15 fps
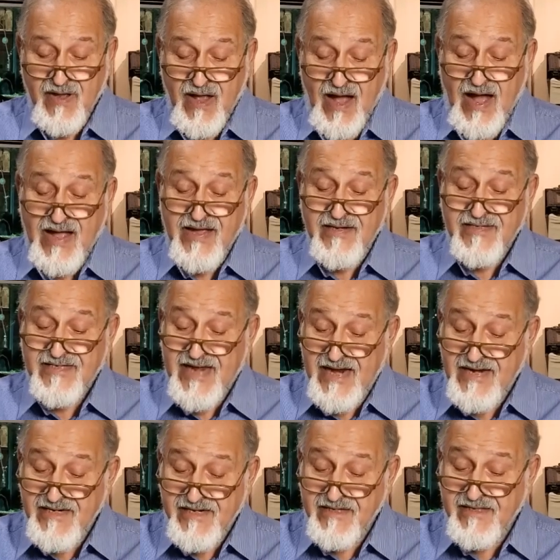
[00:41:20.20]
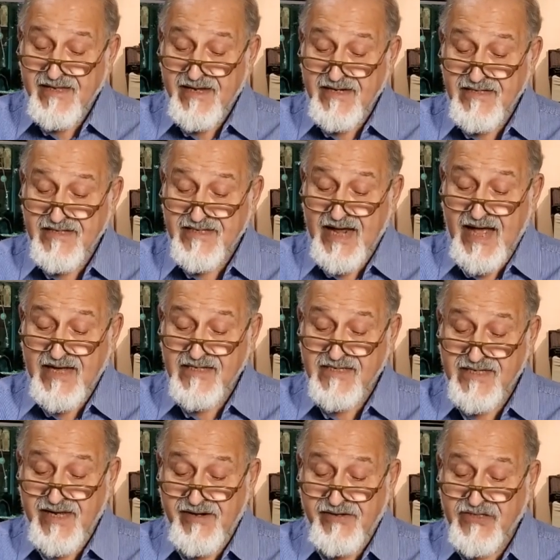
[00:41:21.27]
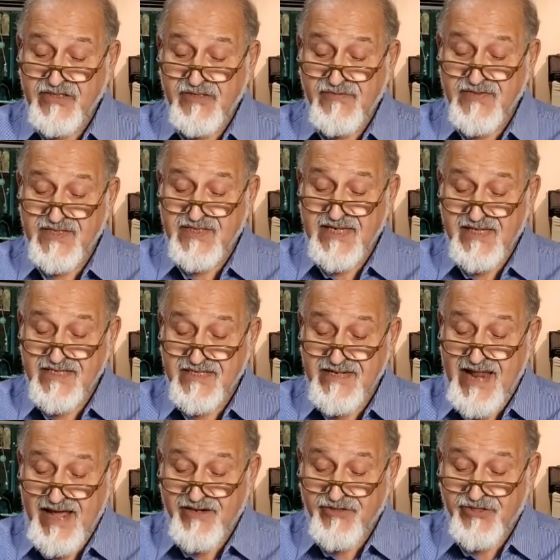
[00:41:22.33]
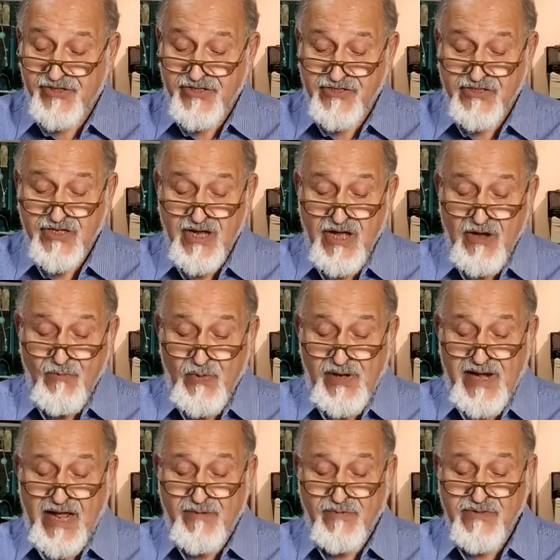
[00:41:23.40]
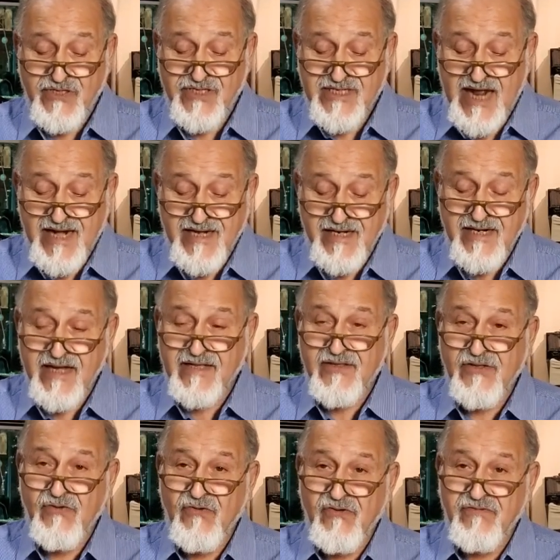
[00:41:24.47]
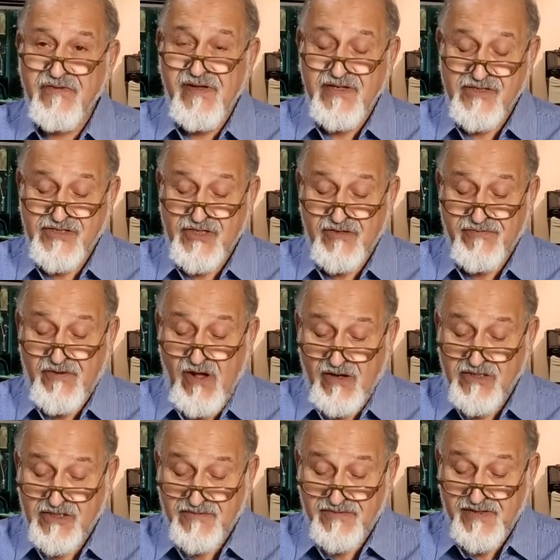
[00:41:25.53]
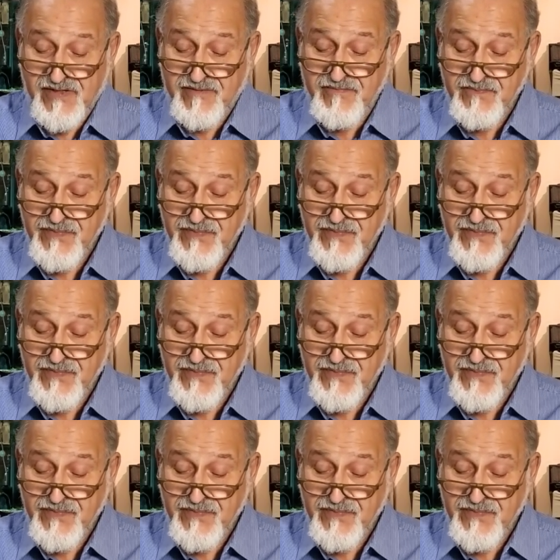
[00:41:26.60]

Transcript: I attended the entire series of 6 lectures when I was studying at the University of Oxford.